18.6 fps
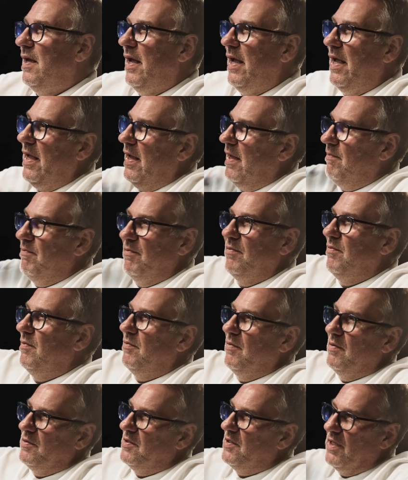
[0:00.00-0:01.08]
hit
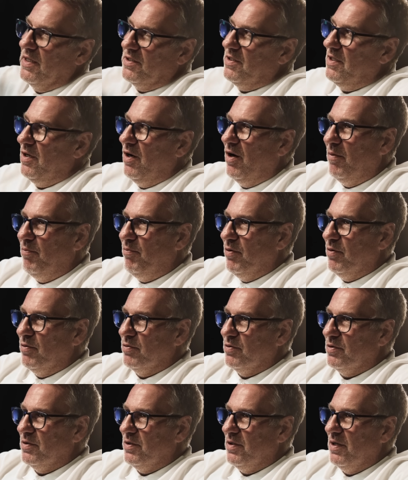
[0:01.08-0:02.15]
60 yard
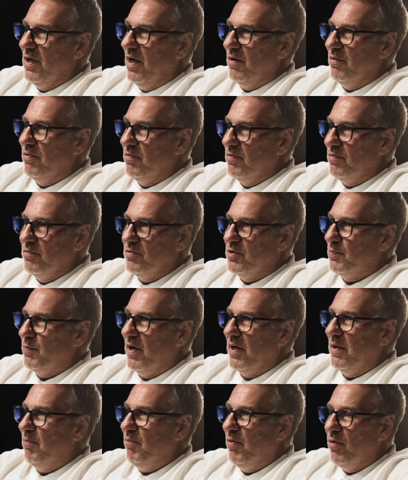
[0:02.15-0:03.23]
balls, you know,
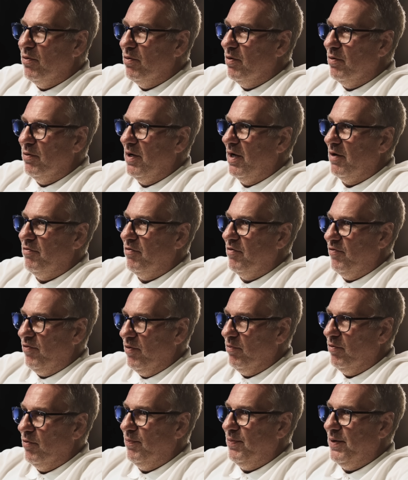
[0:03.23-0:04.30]
spray a ball all over a
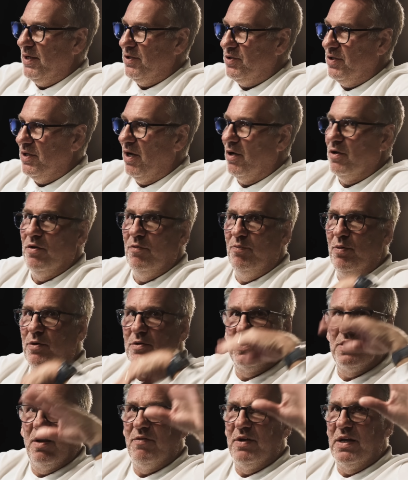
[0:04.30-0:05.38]
football pitch. You know, you
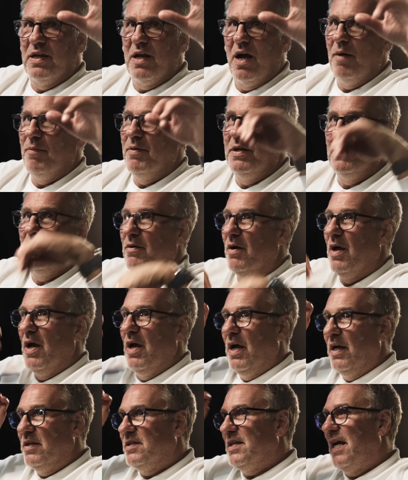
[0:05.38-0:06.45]
put something up and,
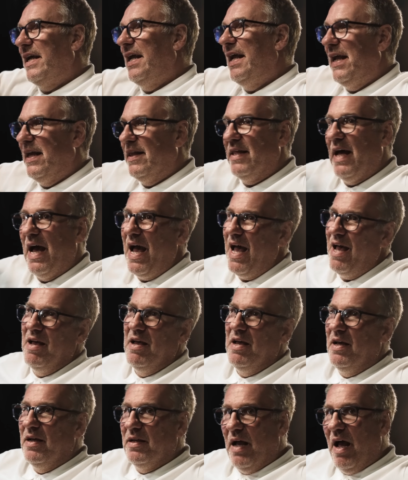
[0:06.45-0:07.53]
and say, hit that,
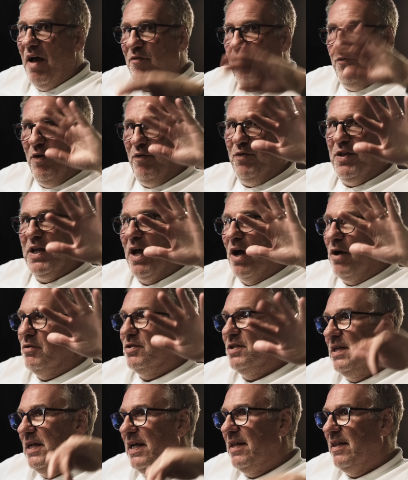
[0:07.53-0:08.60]
have 50
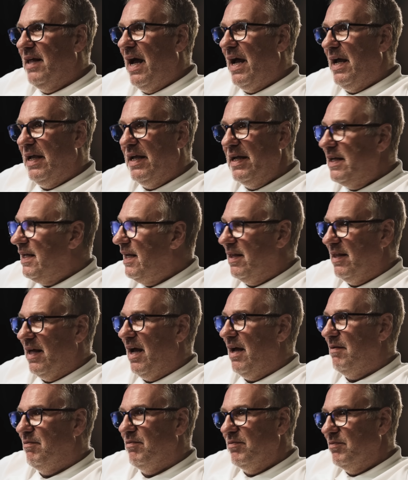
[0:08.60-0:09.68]
goes and hit that. He'd hit
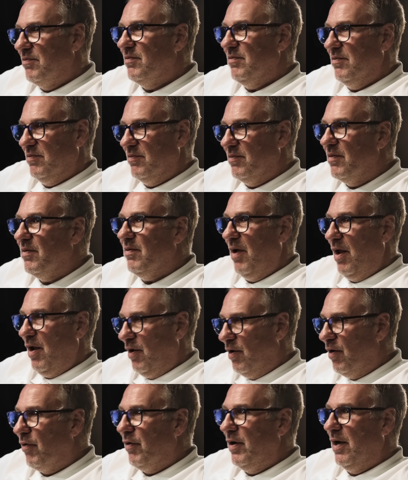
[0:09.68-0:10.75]
that a
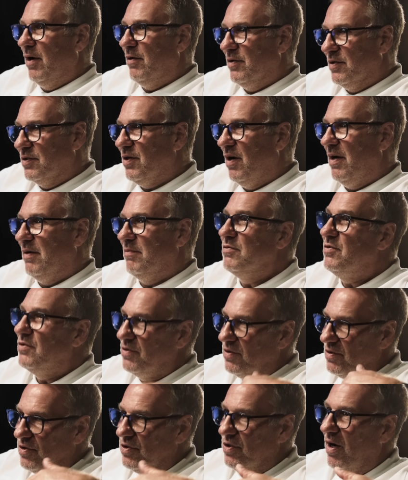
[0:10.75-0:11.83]
lorry load of
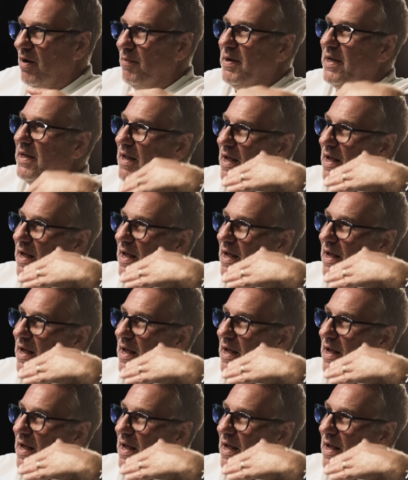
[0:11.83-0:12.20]
times. Do you know what I